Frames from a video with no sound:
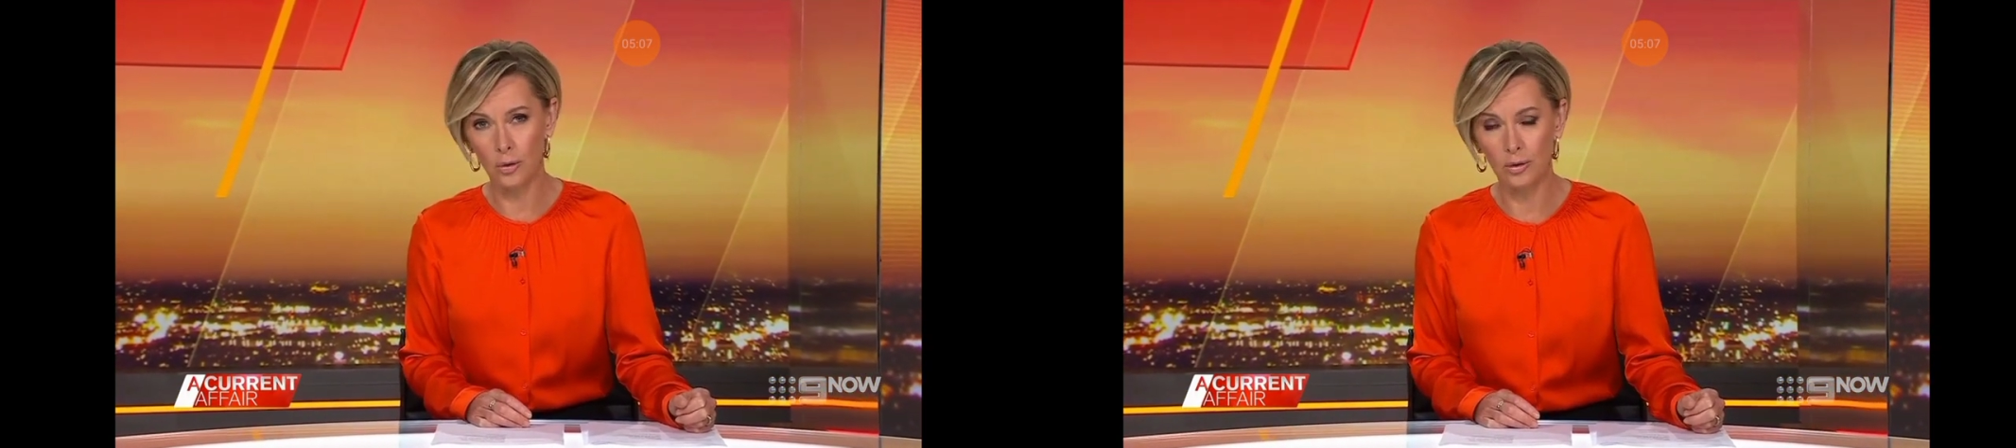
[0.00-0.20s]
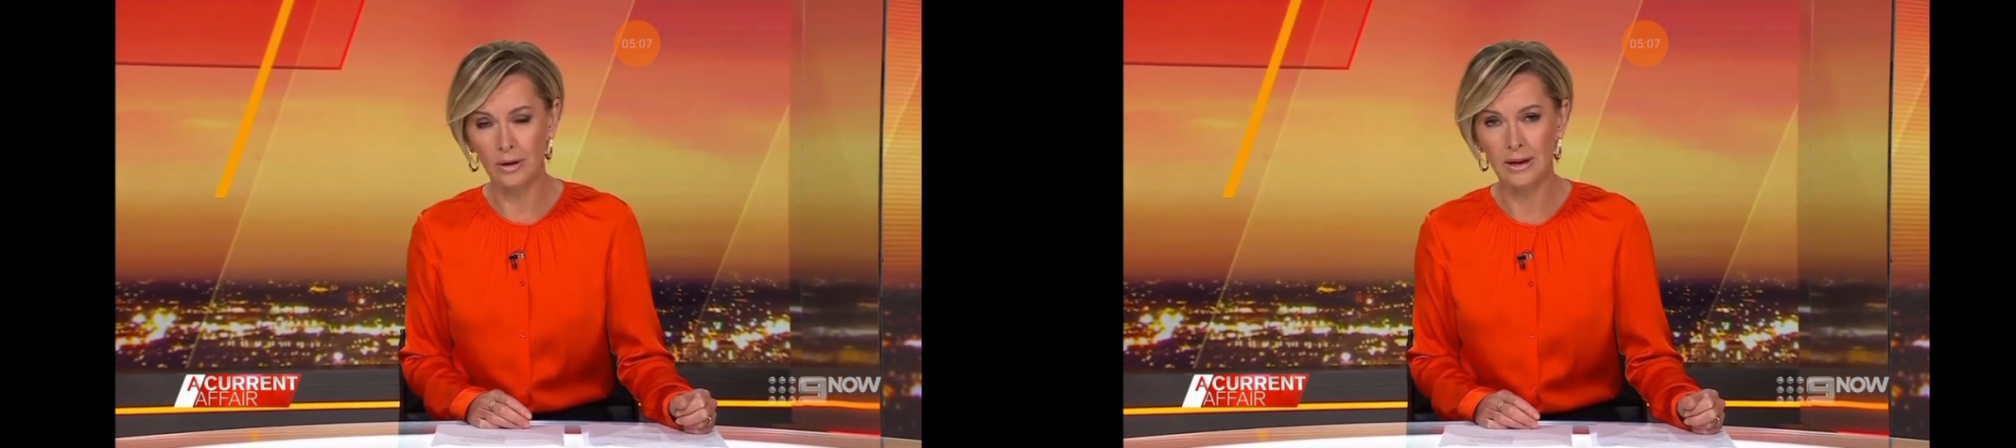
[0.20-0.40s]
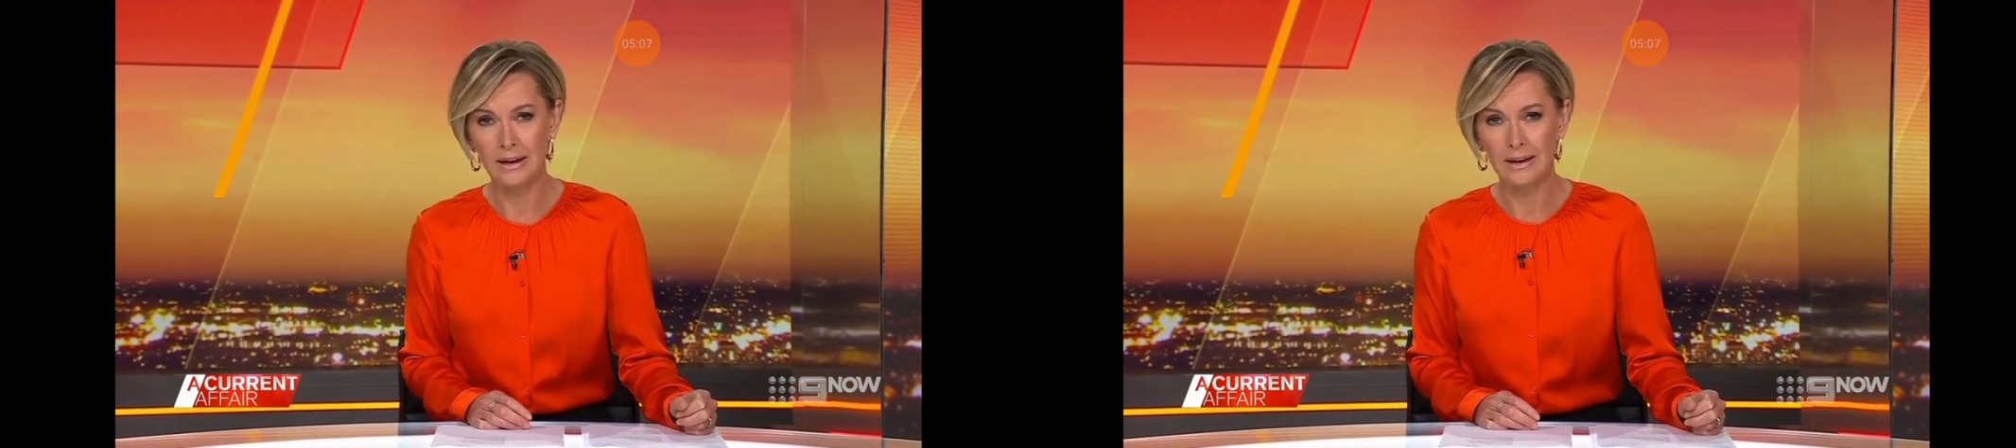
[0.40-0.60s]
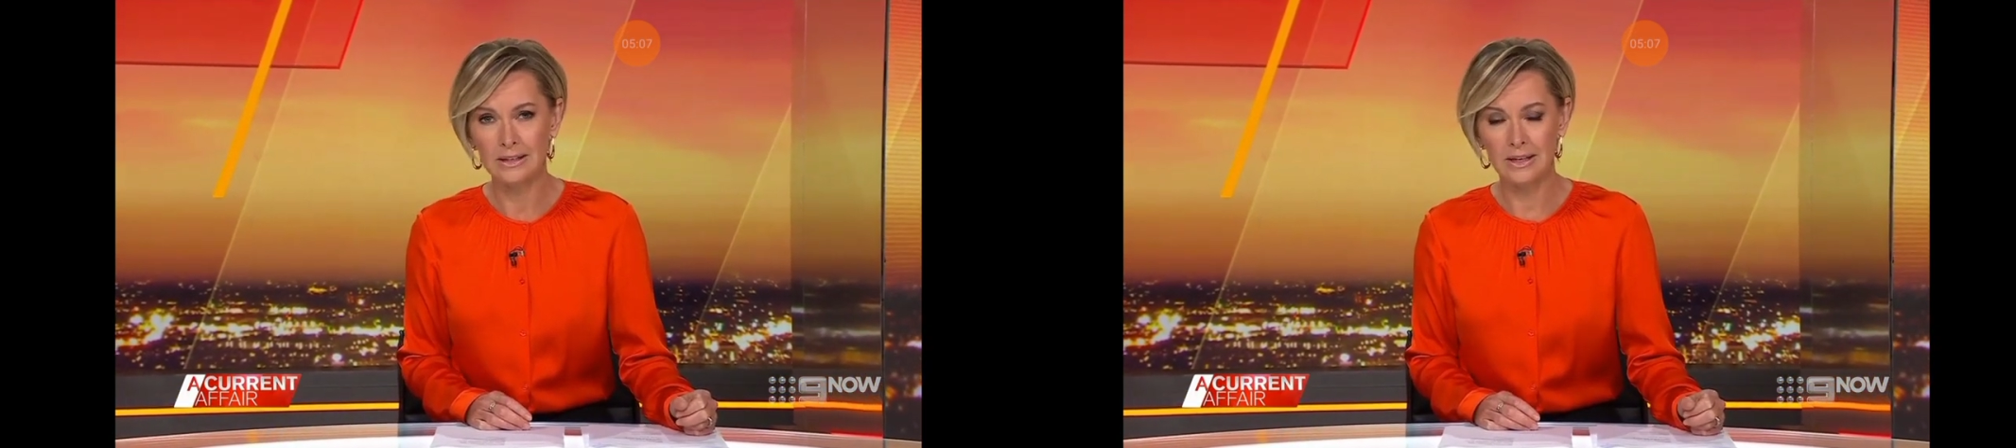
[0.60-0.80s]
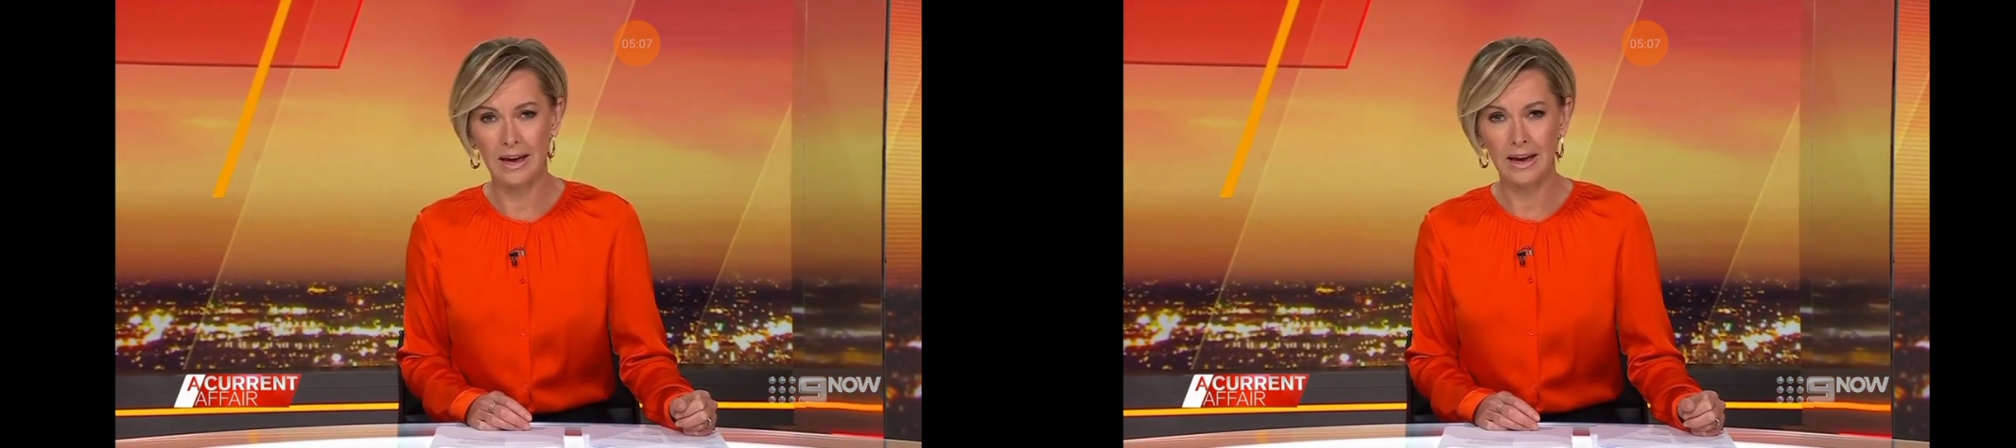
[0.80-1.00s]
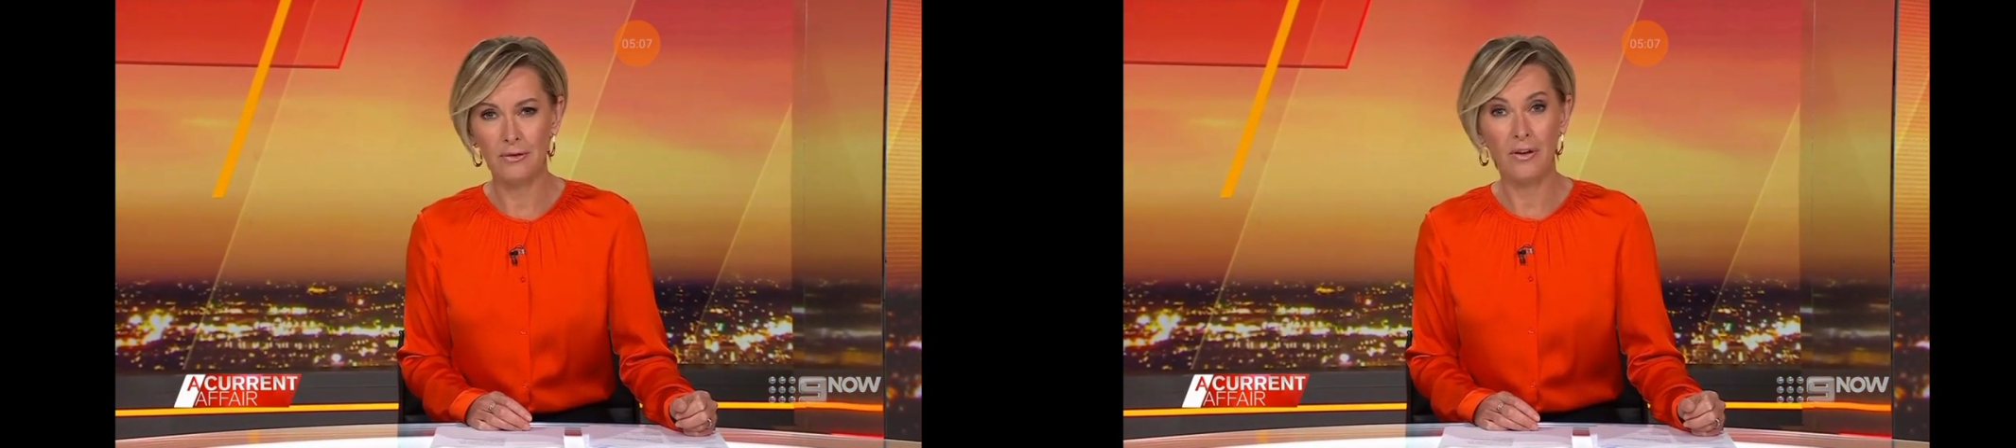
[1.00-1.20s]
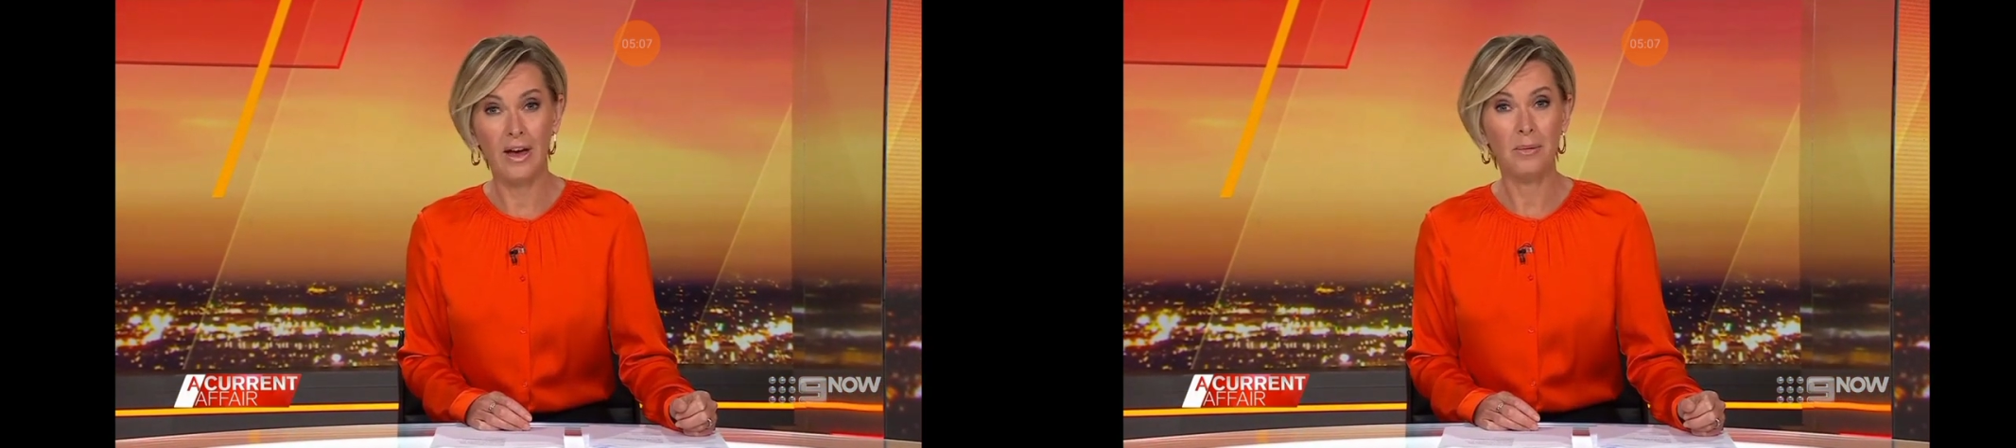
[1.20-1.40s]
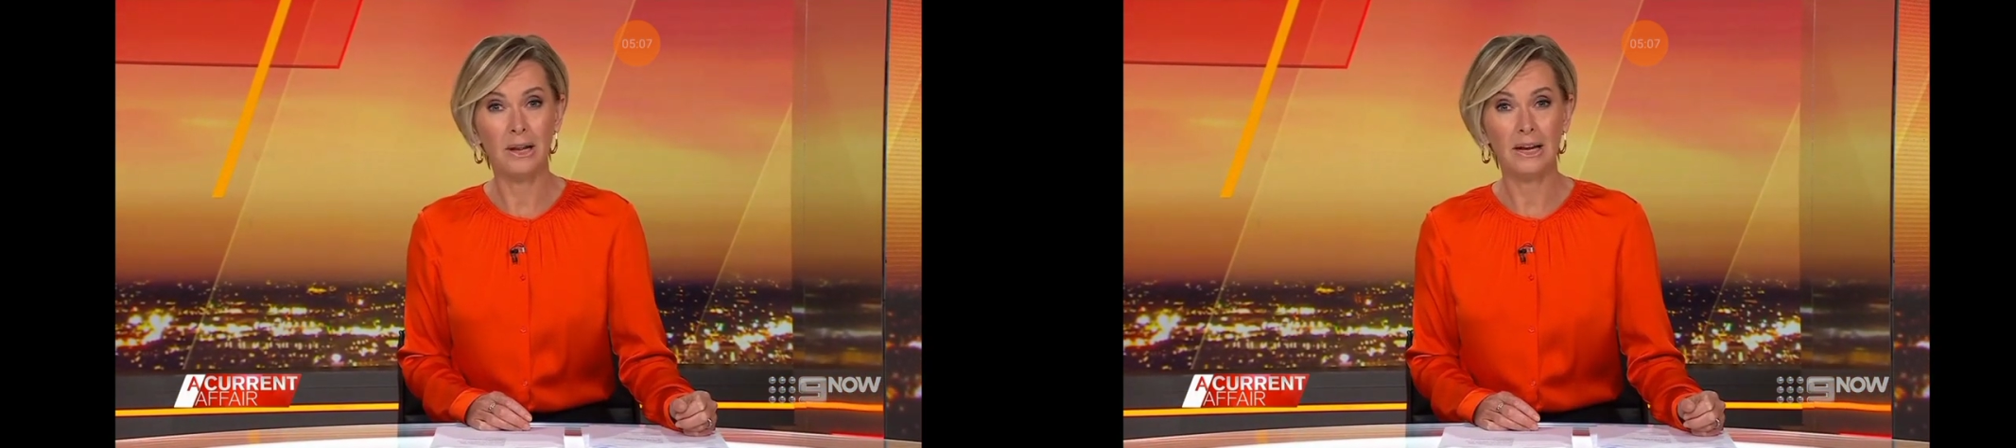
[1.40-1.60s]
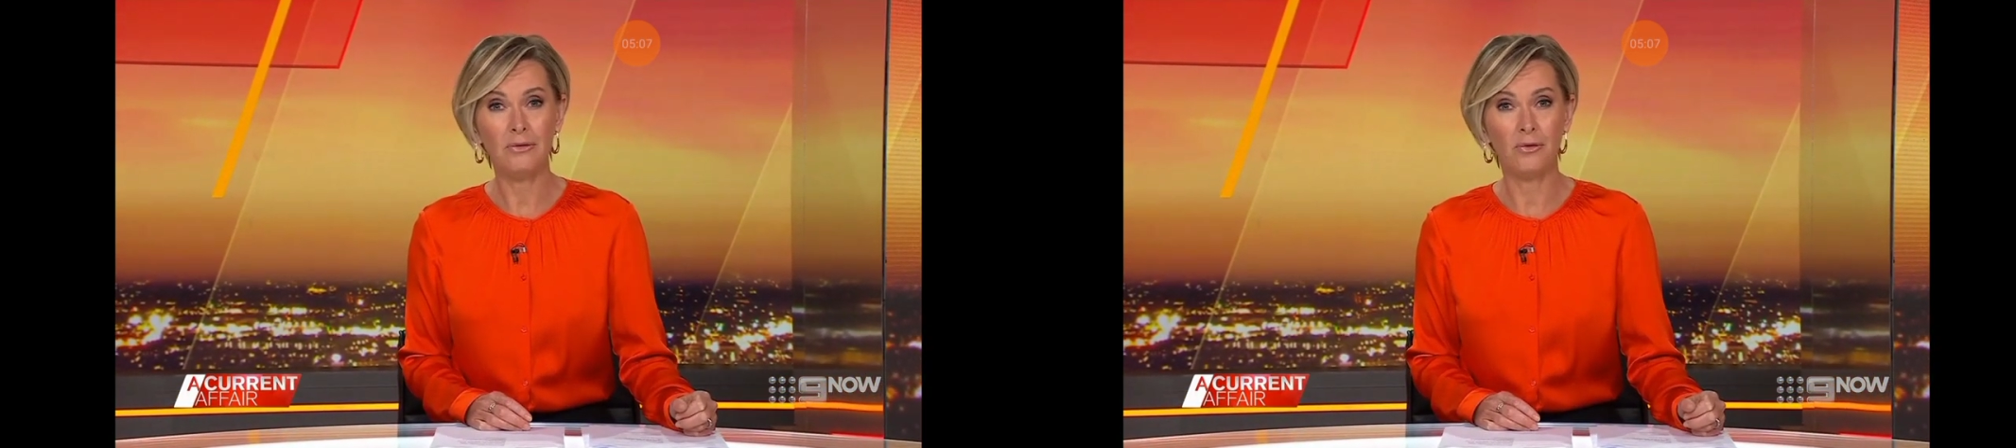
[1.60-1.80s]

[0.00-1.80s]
Today, family, friends,